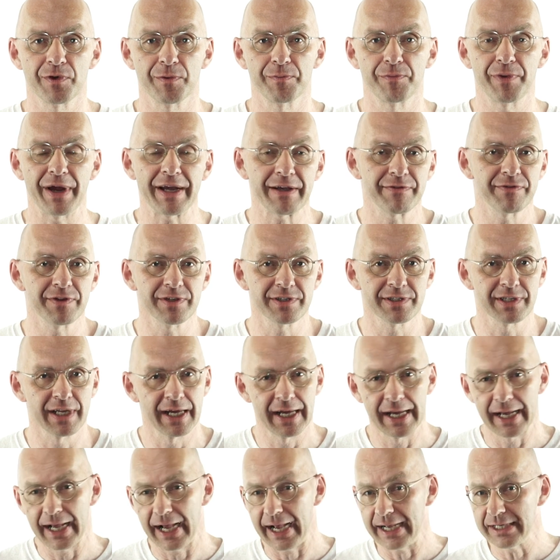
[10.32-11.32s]
for breakfast
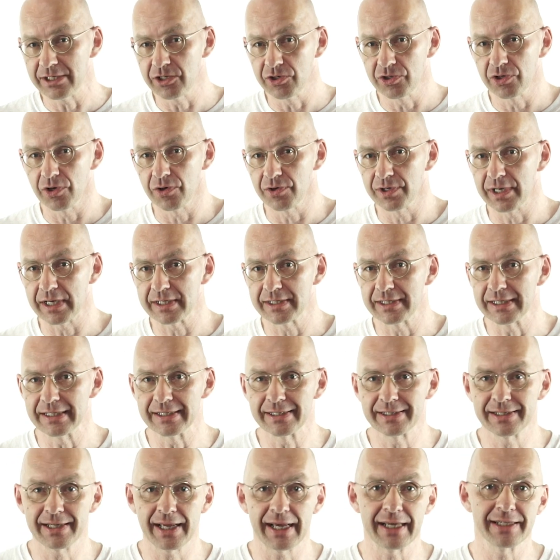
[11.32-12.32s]
and you know that
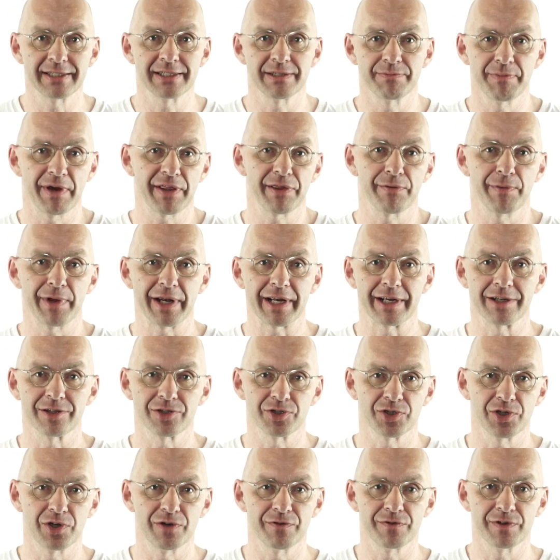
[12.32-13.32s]
these tasty mathematical
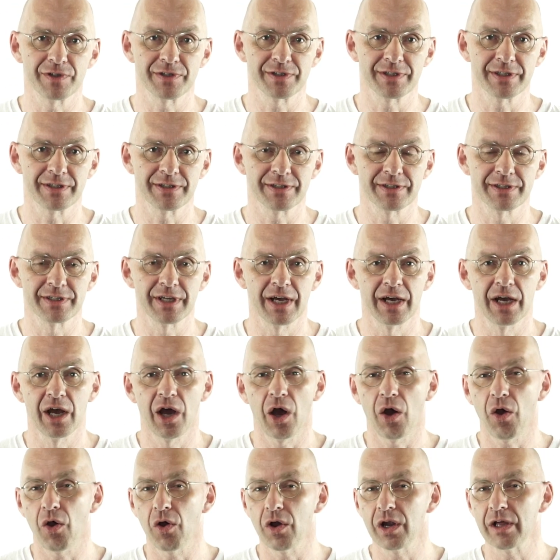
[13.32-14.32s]
surfaces
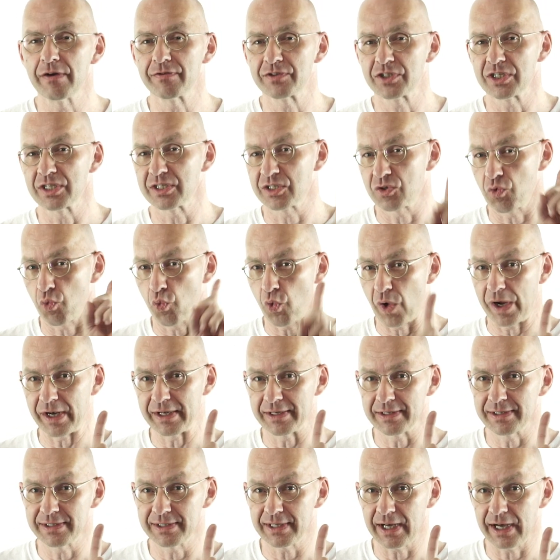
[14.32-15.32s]
all have just
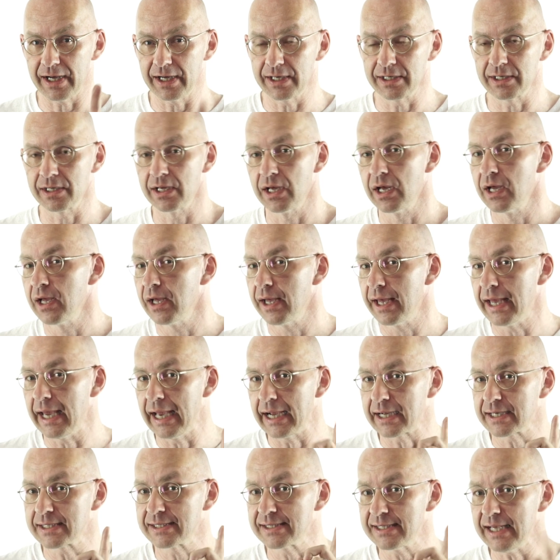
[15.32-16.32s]
one side.
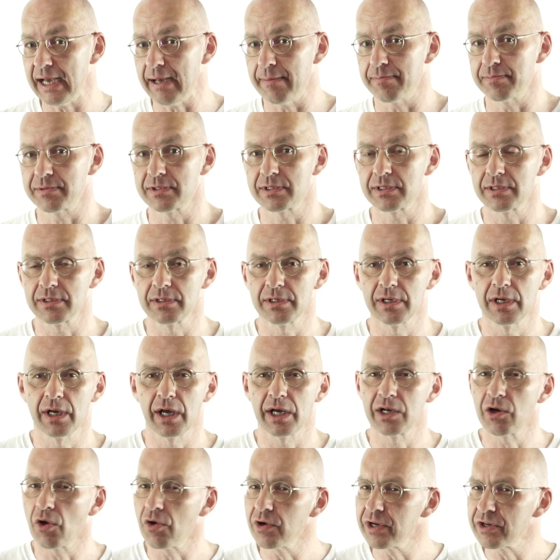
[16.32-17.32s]
Except,
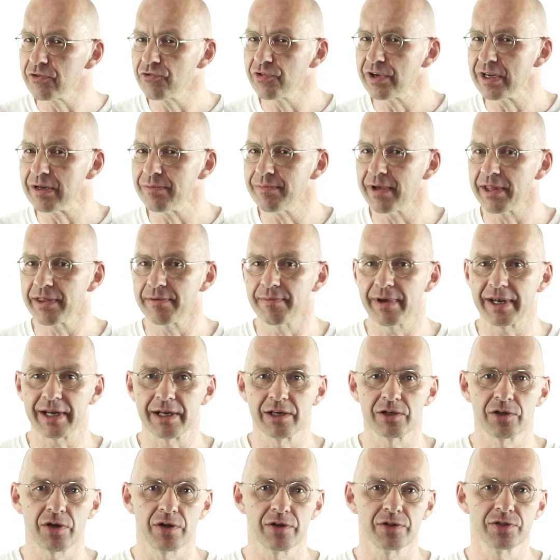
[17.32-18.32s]
and only real mathematical
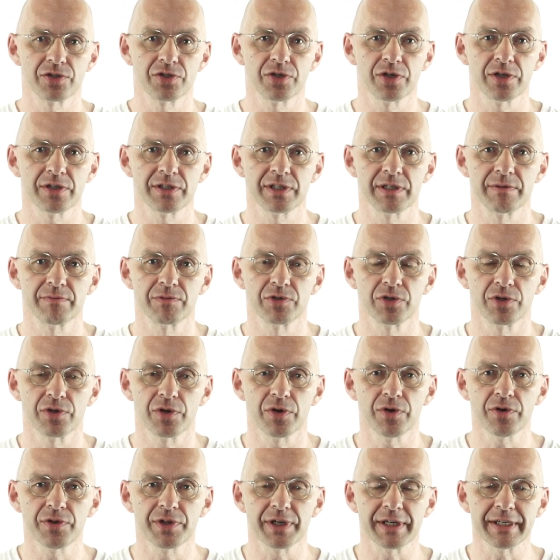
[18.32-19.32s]
connoisseurs seem to
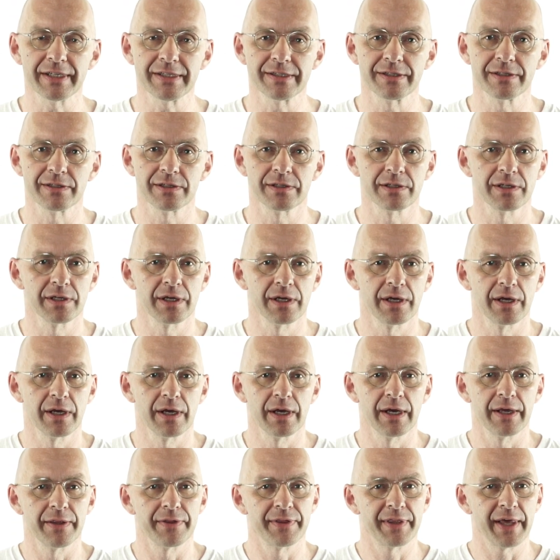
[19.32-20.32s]
know this,
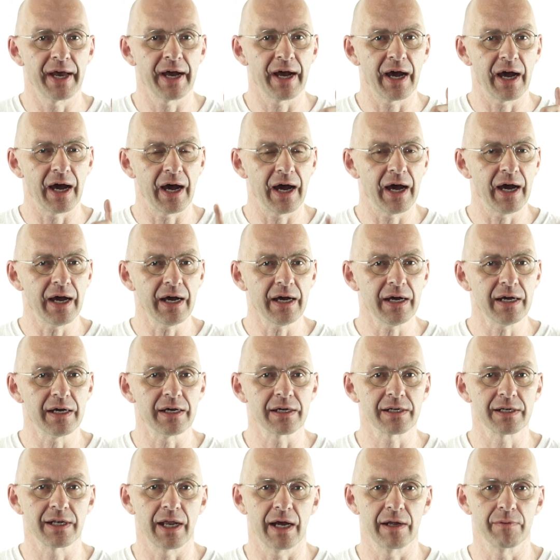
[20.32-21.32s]
there
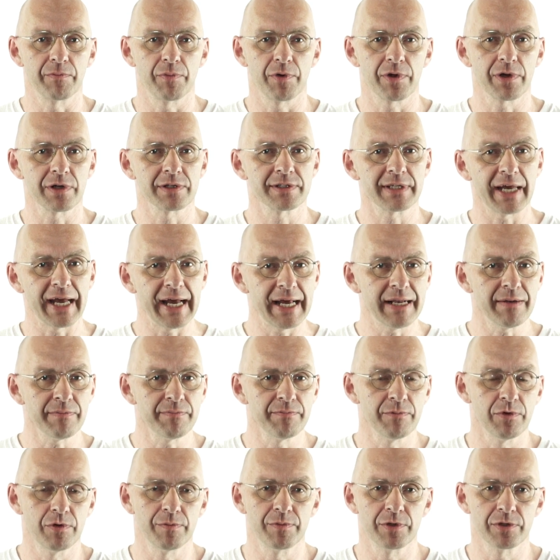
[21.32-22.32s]
are Klein bottles and
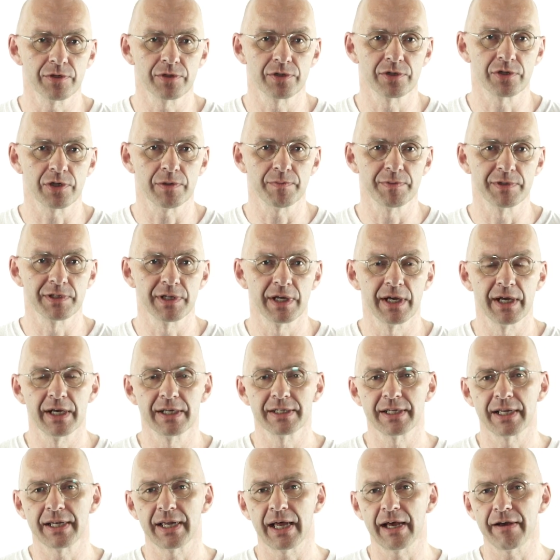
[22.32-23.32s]
Möbius strips
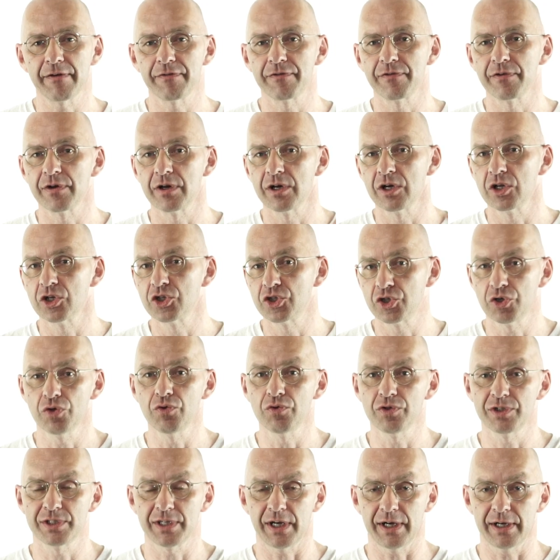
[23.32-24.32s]
that have
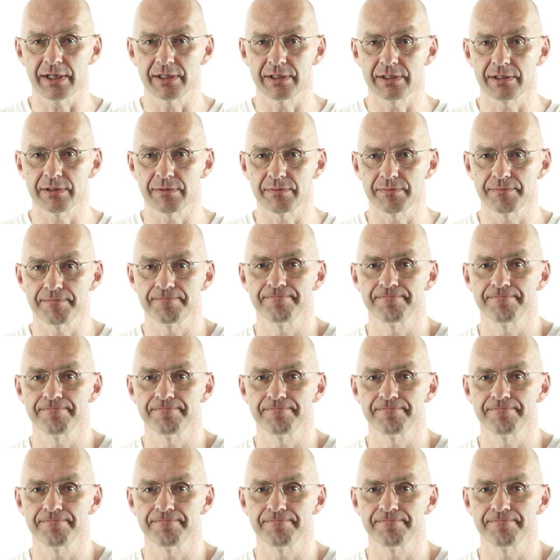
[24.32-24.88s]
two sides.